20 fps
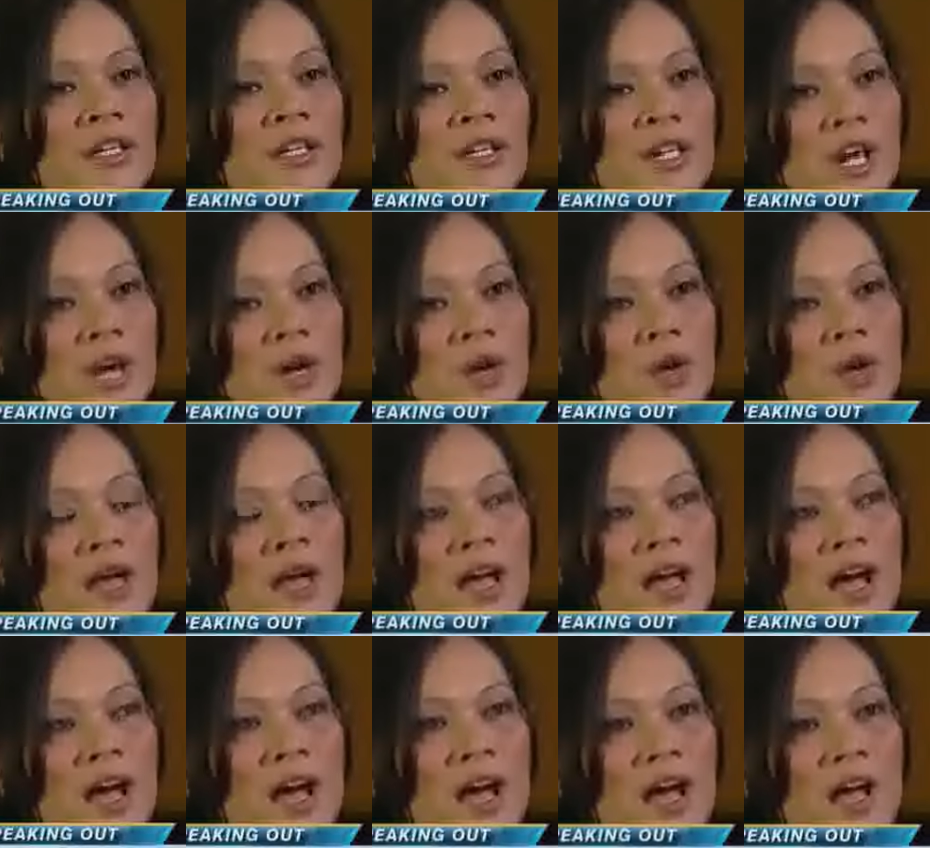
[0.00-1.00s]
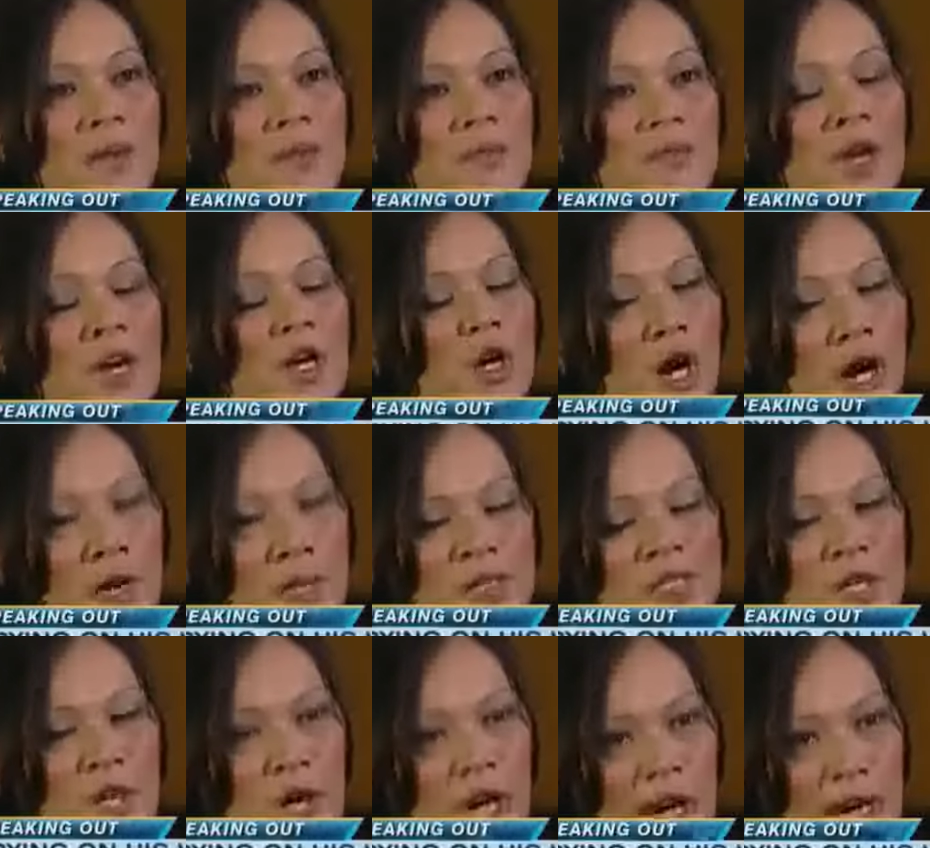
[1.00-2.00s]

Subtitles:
You know, a crime is a